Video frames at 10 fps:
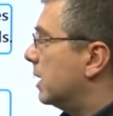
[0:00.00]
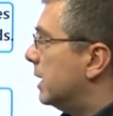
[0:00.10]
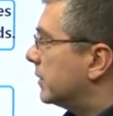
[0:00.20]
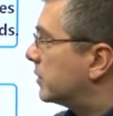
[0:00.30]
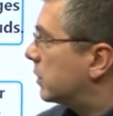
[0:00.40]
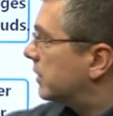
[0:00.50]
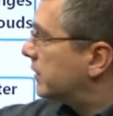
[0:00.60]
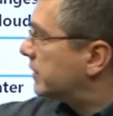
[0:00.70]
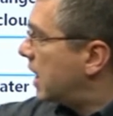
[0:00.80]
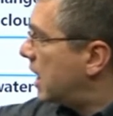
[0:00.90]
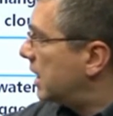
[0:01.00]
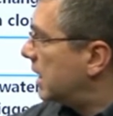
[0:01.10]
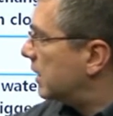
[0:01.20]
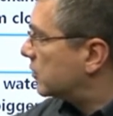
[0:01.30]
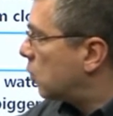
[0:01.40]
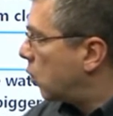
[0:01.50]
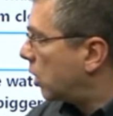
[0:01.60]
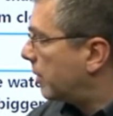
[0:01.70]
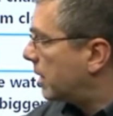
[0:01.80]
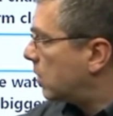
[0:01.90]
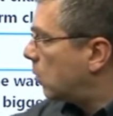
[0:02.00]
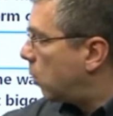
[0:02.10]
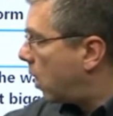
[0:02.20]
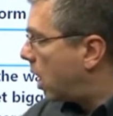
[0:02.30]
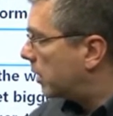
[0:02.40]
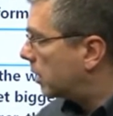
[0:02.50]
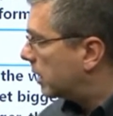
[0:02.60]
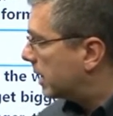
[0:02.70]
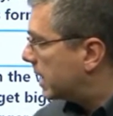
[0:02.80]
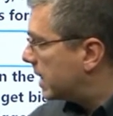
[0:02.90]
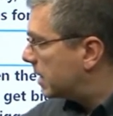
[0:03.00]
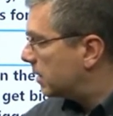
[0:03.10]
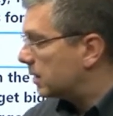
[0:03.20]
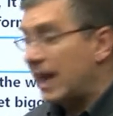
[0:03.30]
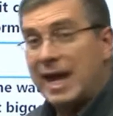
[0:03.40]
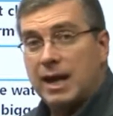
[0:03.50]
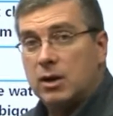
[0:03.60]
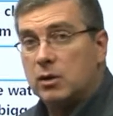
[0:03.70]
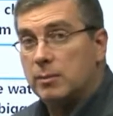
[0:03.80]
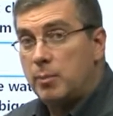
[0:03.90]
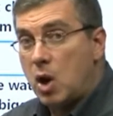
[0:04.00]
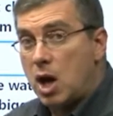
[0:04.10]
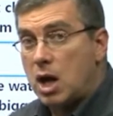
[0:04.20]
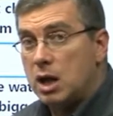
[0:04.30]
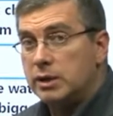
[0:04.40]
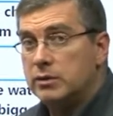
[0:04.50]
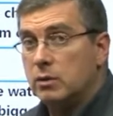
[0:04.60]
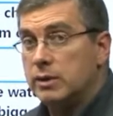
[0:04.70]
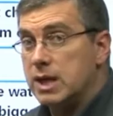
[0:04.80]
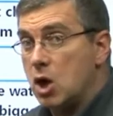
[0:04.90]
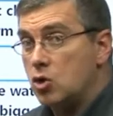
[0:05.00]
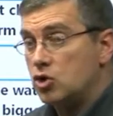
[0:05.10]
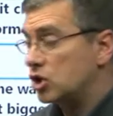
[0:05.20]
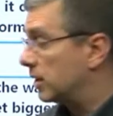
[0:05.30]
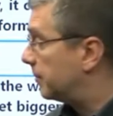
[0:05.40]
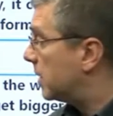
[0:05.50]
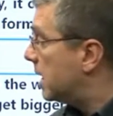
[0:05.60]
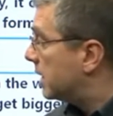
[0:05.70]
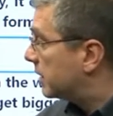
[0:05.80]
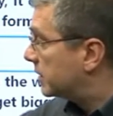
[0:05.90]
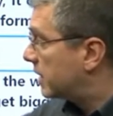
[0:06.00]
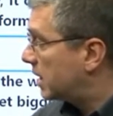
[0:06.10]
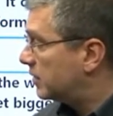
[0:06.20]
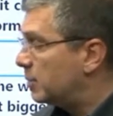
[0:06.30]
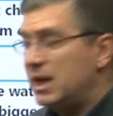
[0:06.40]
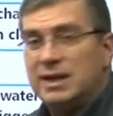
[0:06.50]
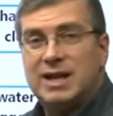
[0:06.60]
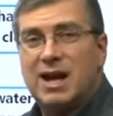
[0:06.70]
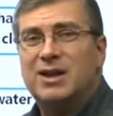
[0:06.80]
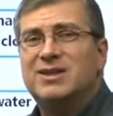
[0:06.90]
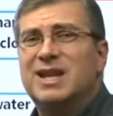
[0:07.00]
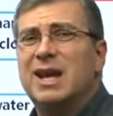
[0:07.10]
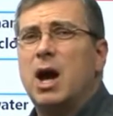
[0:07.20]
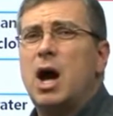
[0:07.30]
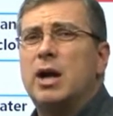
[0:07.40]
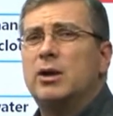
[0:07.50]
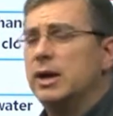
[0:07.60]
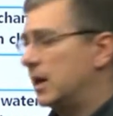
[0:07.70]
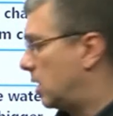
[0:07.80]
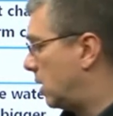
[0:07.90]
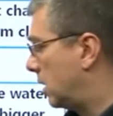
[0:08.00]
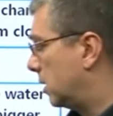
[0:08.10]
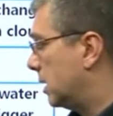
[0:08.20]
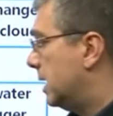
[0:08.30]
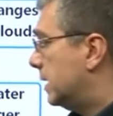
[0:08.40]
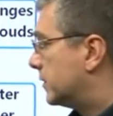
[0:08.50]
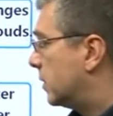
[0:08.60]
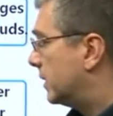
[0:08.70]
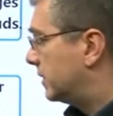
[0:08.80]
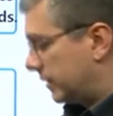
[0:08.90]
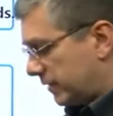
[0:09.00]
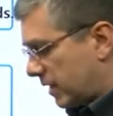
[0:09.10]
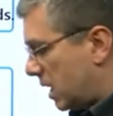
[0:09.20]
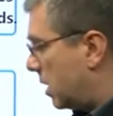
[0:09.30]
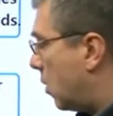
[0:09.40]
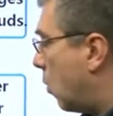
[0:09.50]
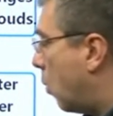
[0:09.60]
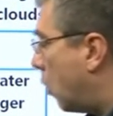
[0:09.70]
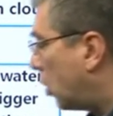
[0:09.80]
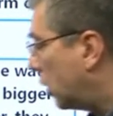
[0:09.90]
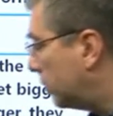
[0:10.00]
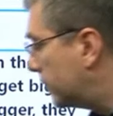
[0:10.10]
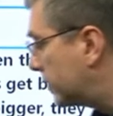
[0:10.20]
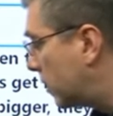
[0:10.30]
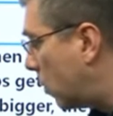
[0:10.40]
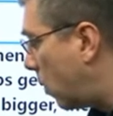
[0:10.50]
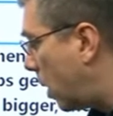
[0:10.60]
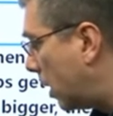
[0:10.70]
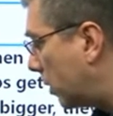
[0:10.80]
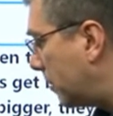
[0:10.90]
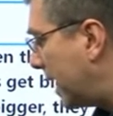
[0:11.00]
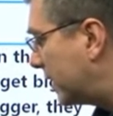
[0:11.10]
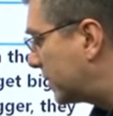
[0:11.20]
Water vapor goes up into the air. As water vapor cools in the sky, it changes into tiny water drops. The drops comes from clouds.